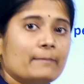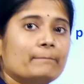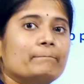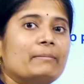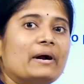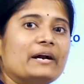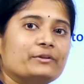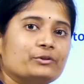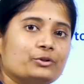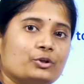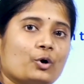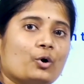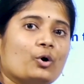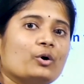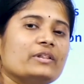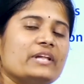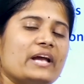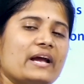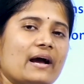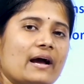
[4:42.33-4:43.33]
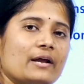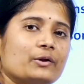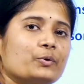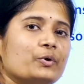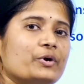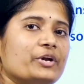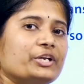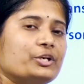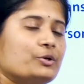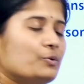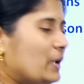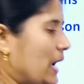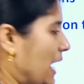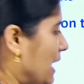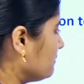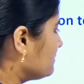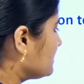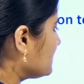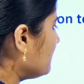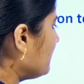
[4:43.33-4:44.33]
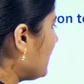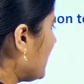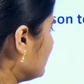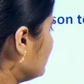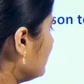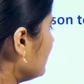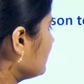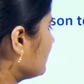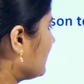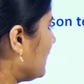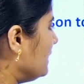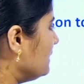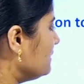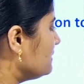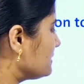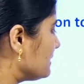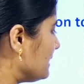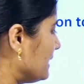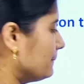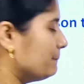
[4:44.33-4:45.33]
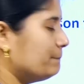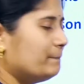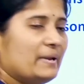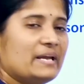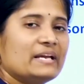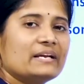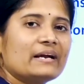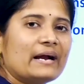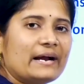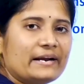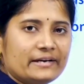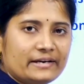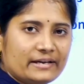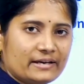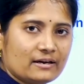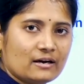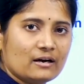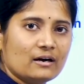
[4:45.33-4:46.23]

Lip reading: But though they are going to have some other colors like pink and